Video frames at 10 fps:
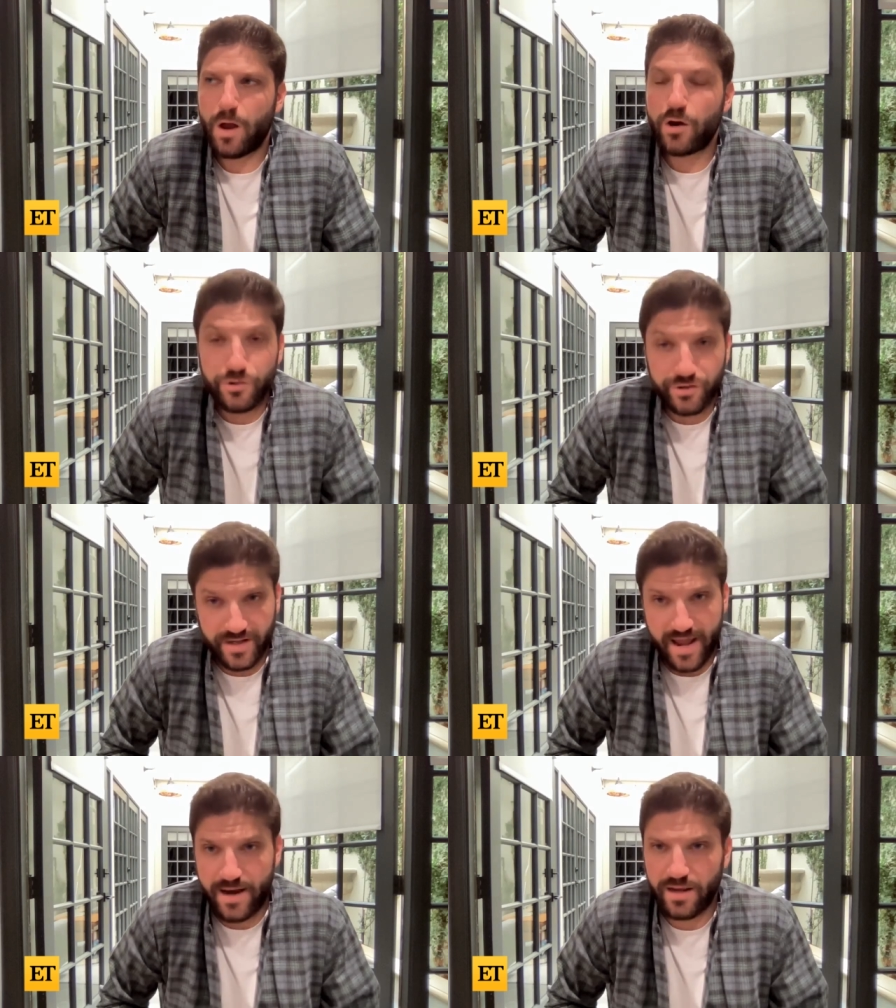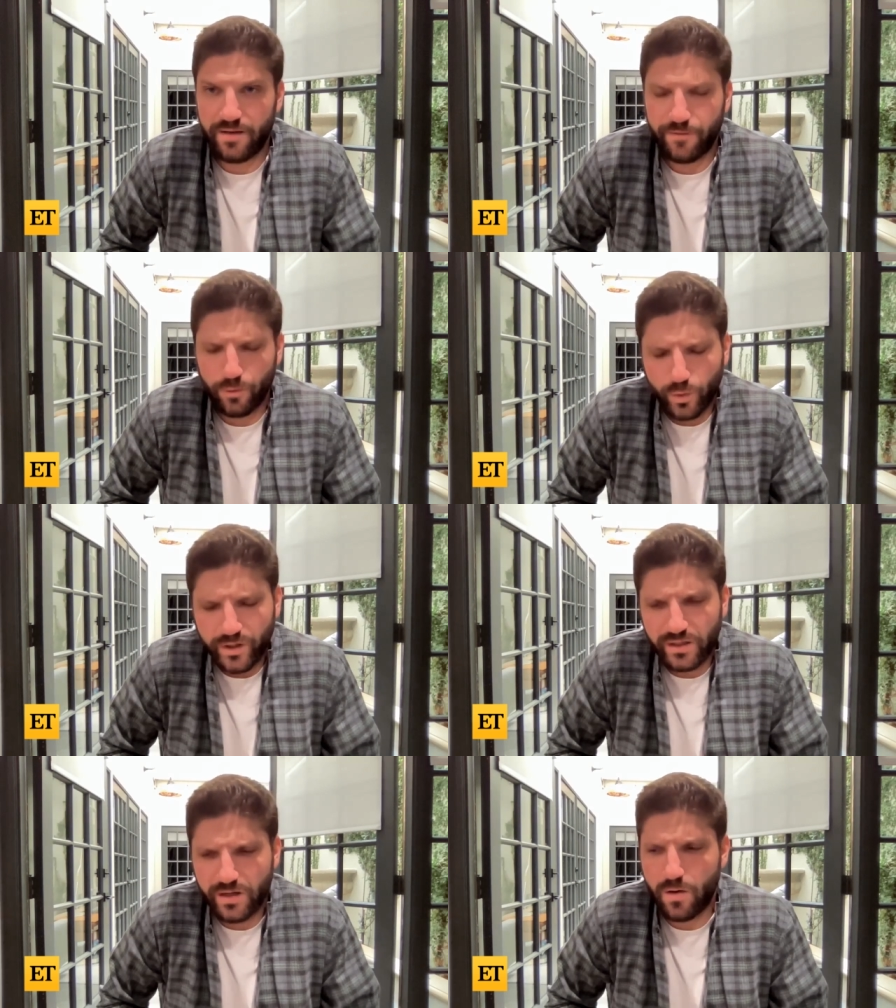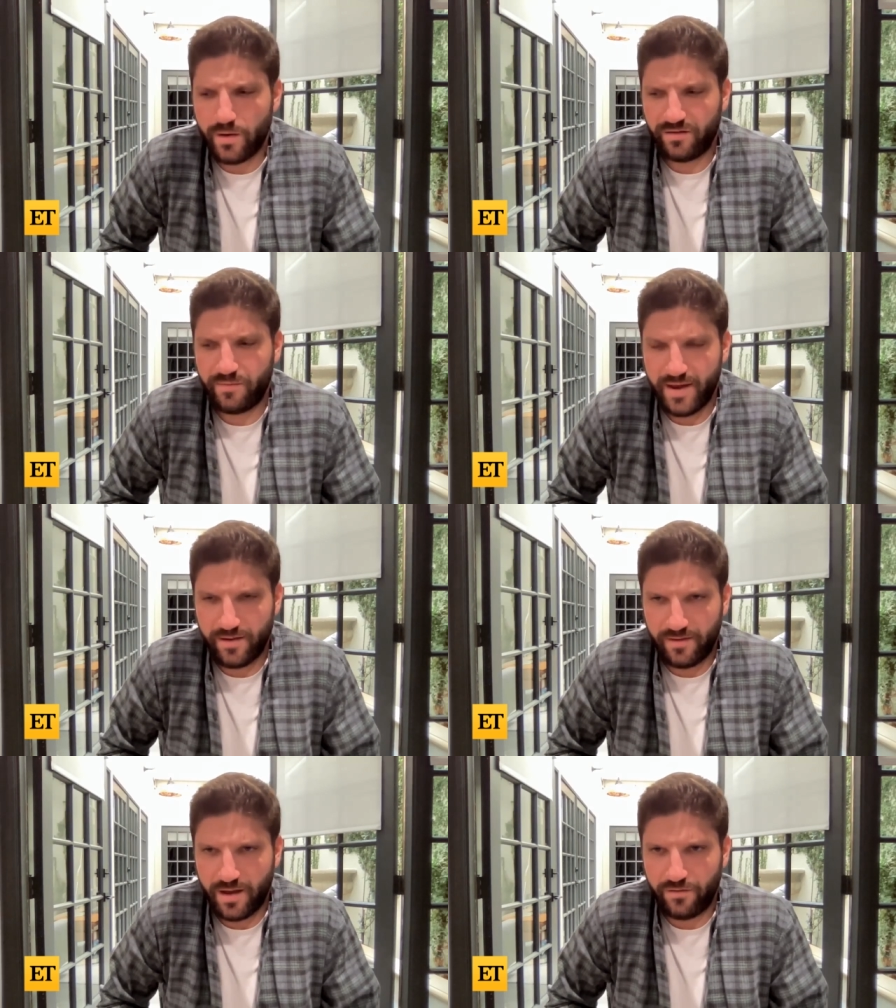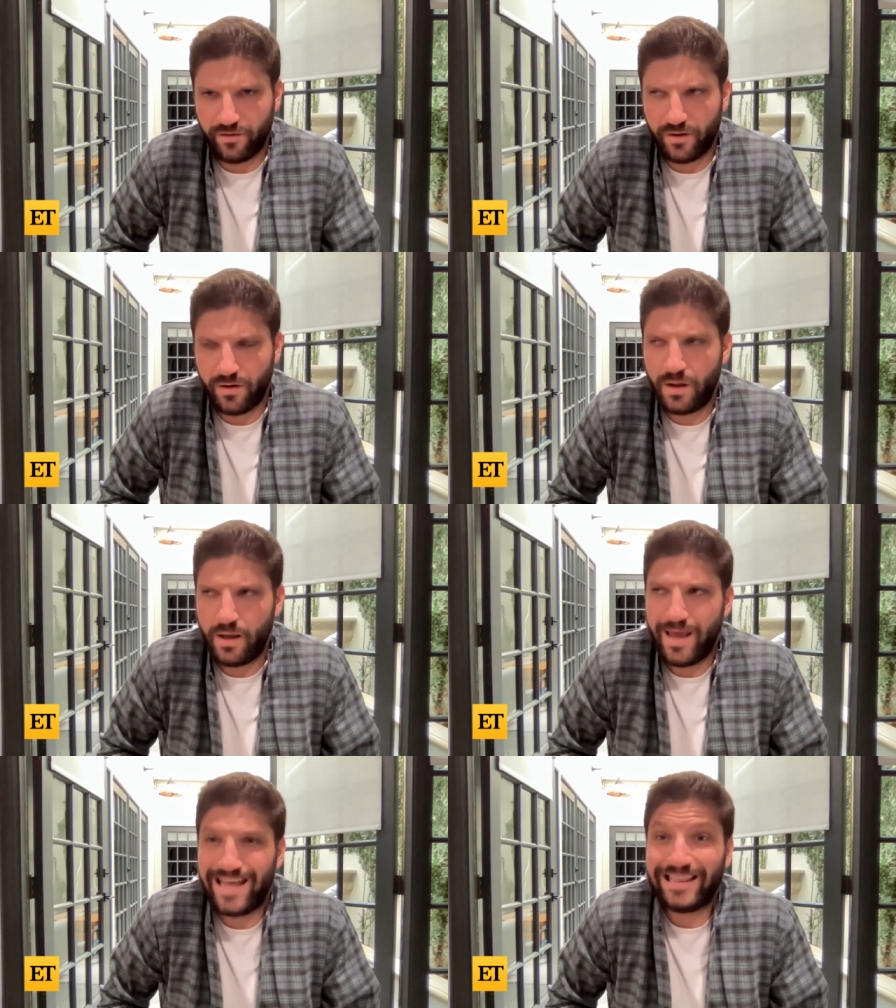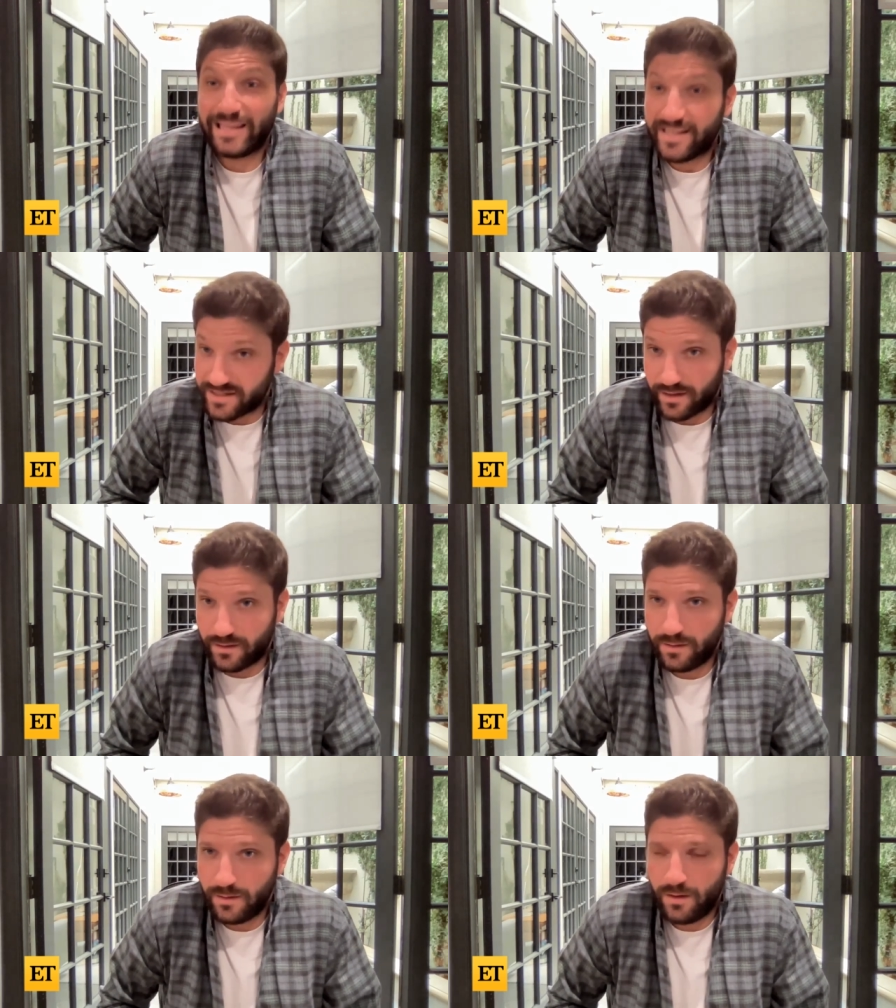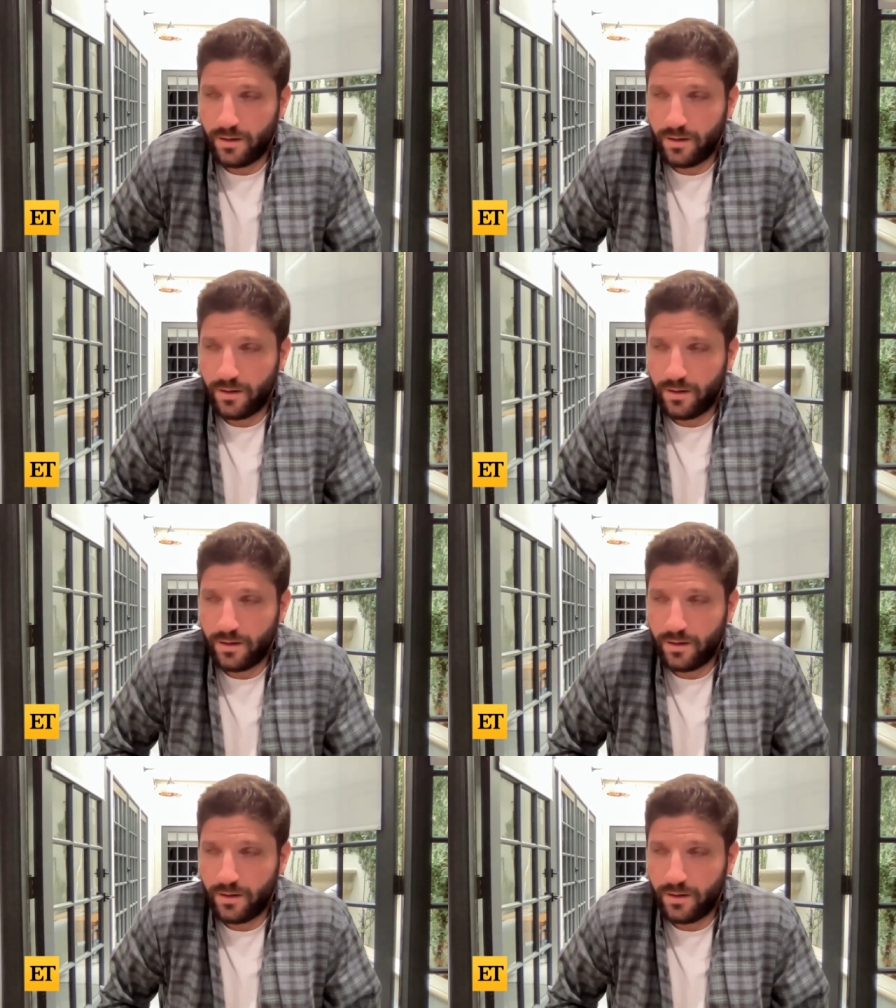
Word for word: understanding, if you're really going to pay attention and listen